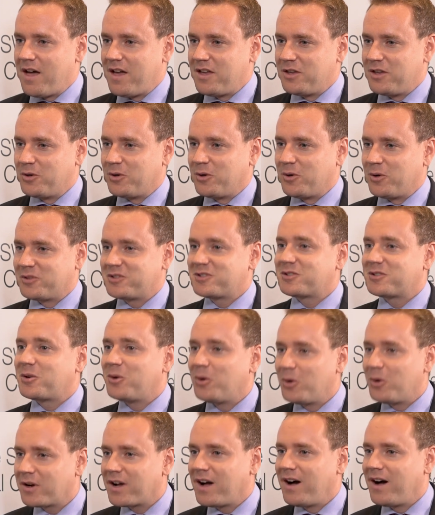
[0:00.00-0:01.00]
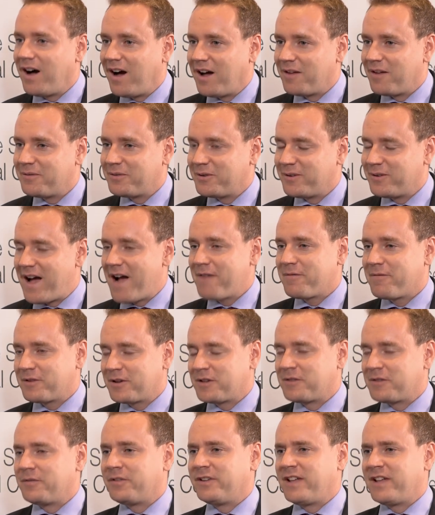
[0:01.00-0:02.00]
your scorecard for
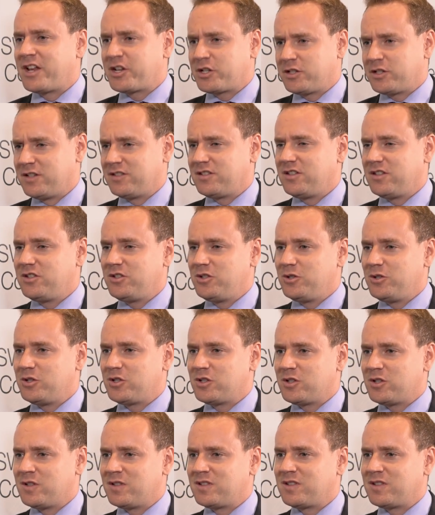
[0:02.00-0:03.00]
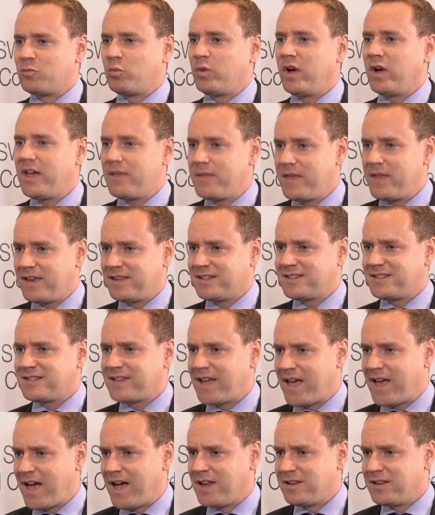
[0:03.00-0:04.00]
African financial institutions and where they
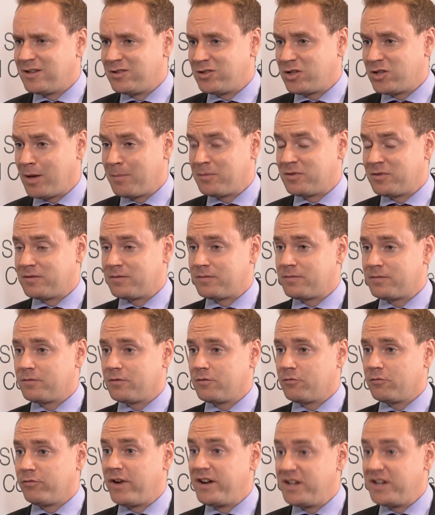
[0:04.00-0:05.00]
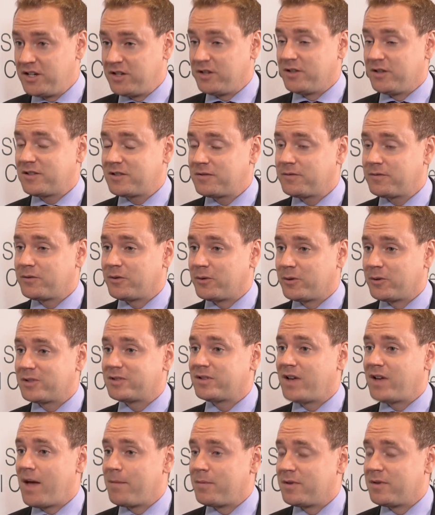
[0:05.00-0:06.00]
stand in terms of readiness for
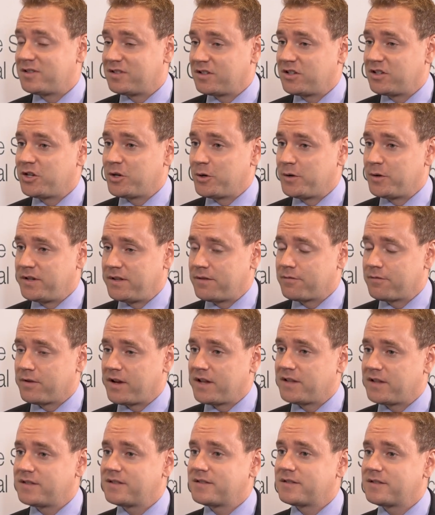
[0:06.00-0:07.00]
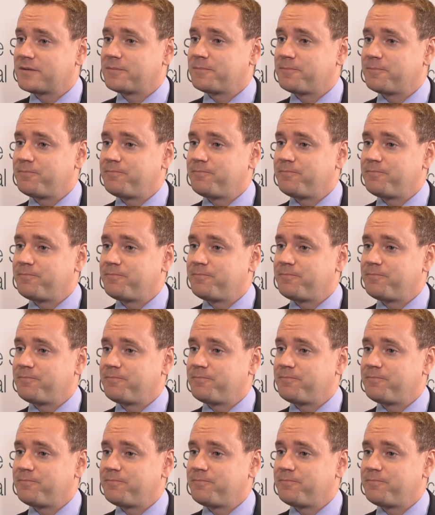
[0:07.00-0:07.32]
cybersecurity threats.